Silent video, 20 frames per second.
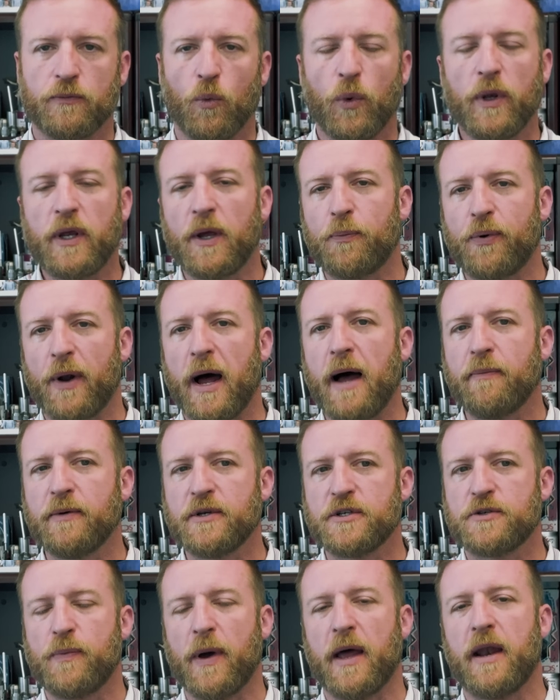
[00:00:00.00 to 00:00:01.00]
We could
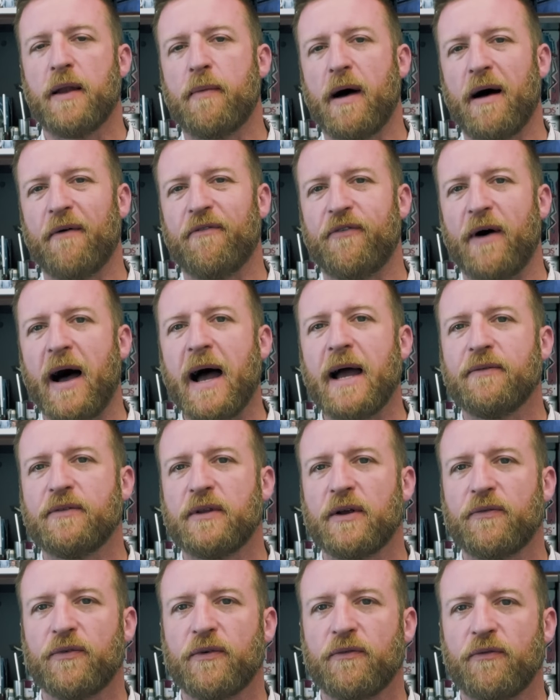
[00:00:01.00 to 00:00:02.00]
probably spend about five
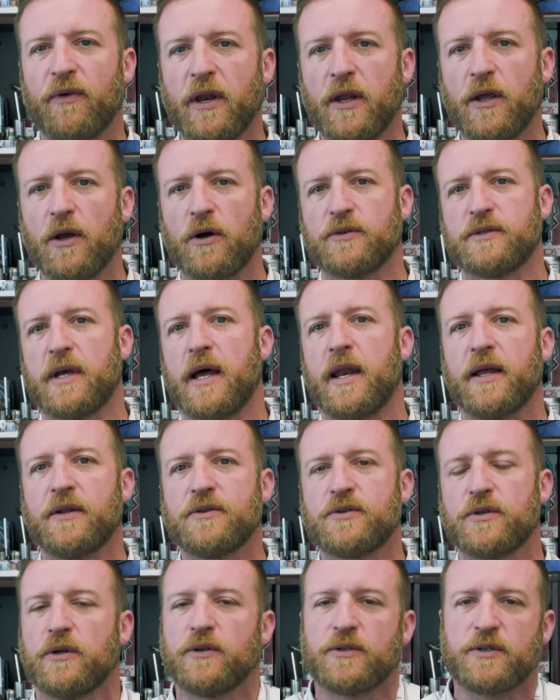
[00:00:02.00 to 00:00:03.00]
different videos on
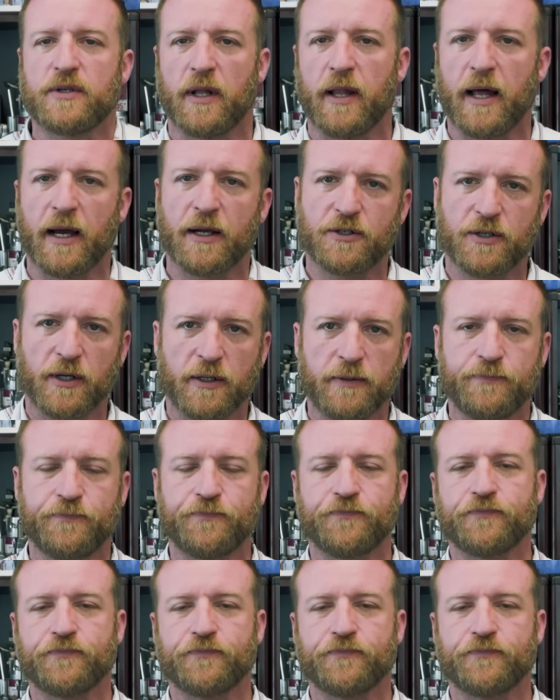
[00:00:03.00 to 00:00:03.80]
insert selection